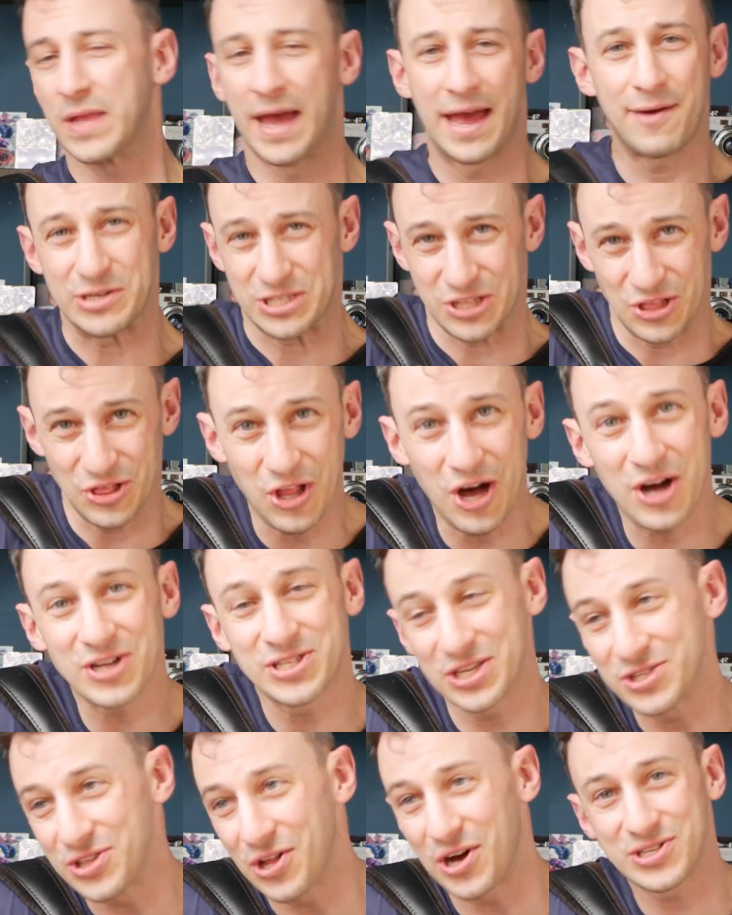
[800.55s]
Anyways,
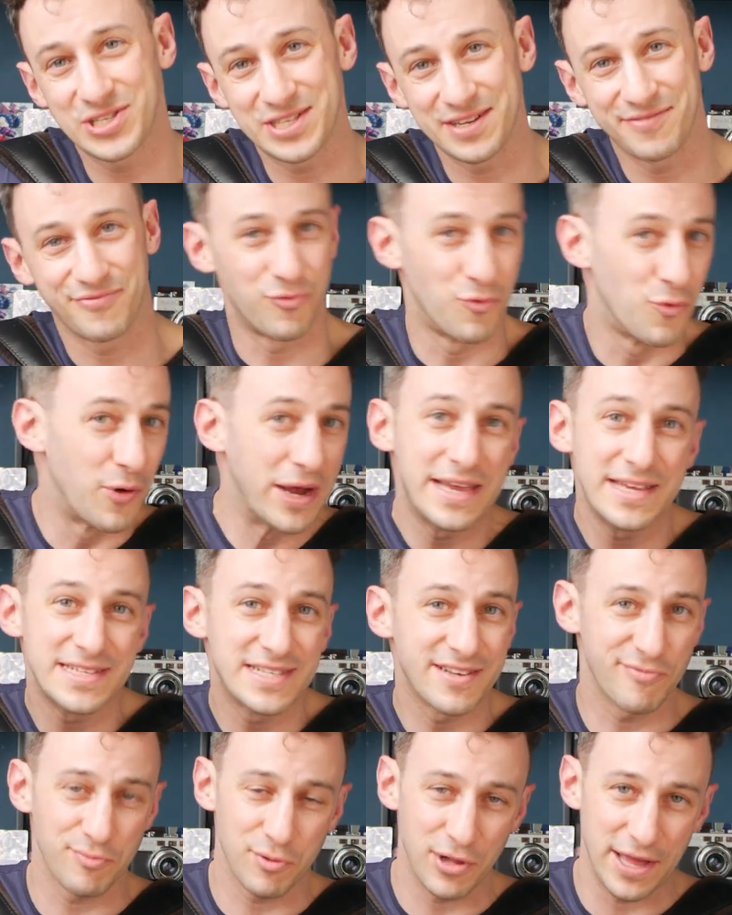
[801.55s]
lots and lots of ways
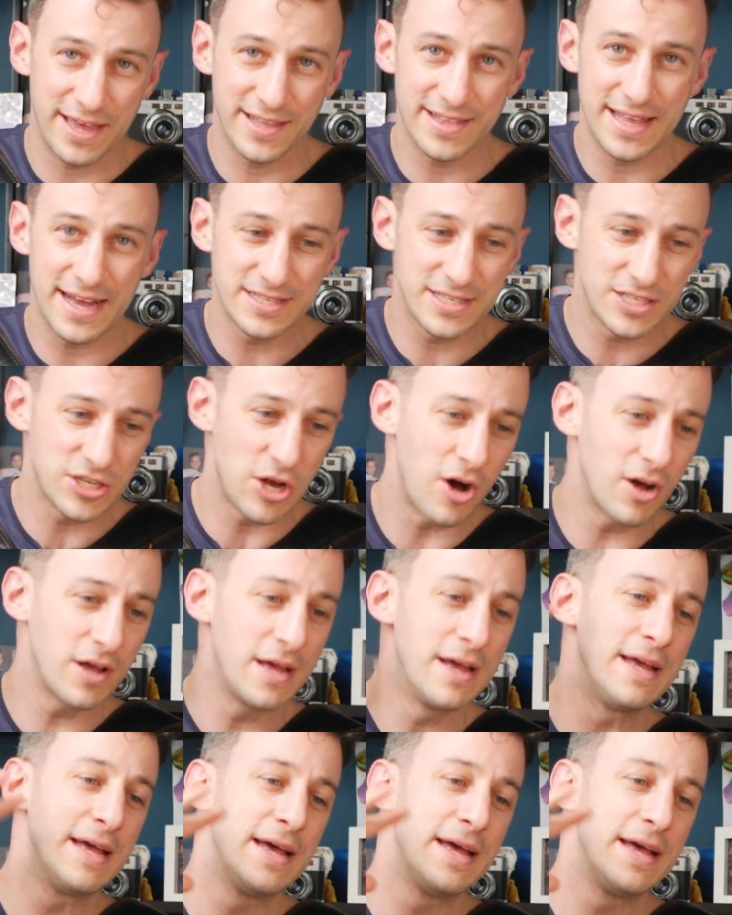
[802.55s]
of playing that song.